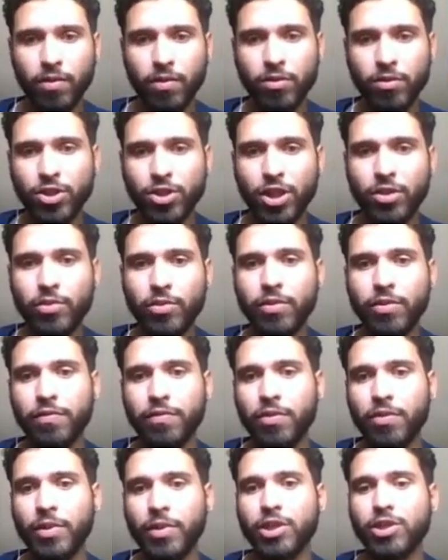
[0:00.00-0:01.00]
general
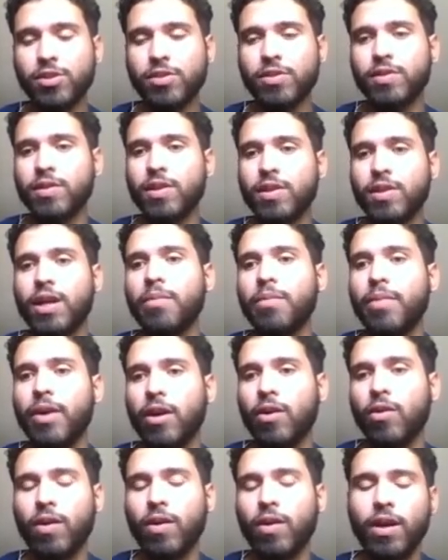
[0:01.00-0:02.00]
information
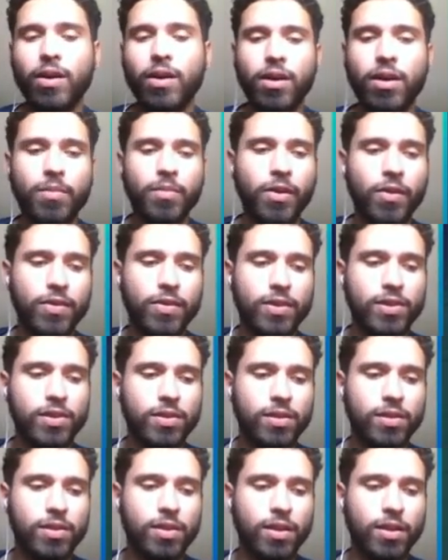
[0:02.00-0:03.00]
about
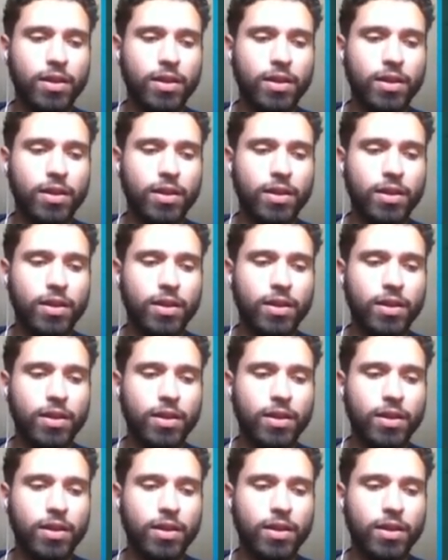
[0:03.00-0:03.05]
this